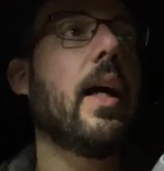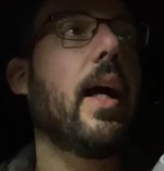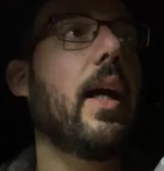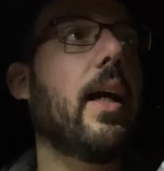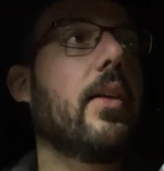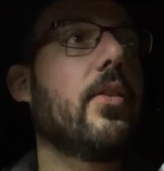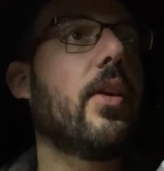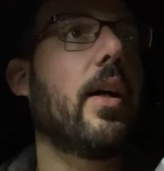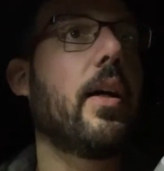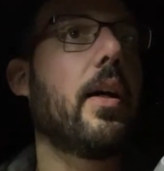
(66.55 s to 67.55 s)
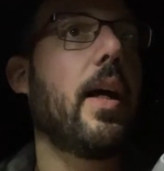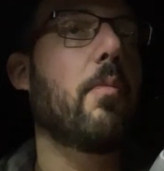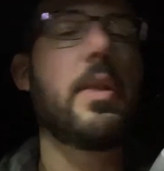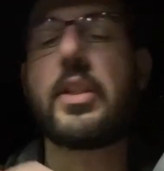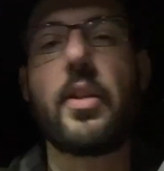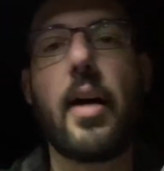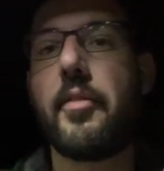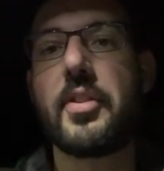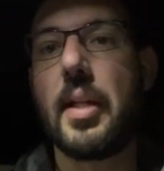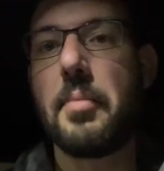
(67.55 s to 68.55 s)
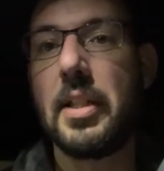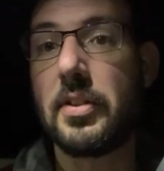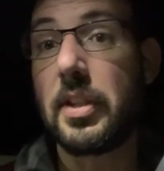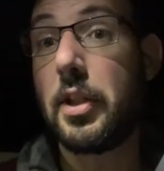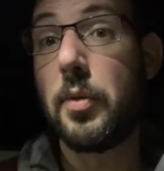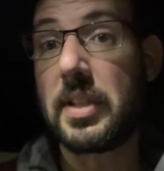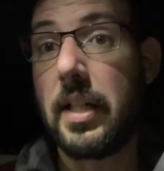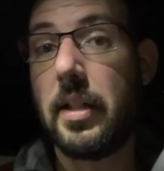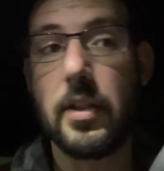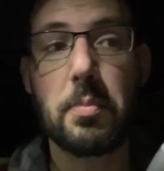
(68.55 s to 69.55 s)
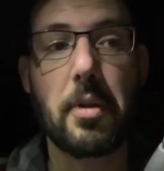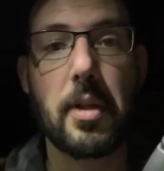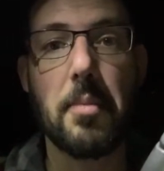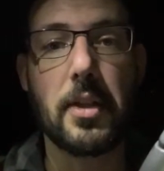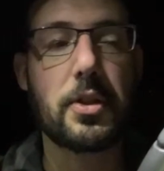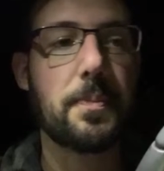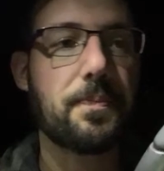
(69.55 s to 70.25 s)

and we still have the same deals that USA does pretty much,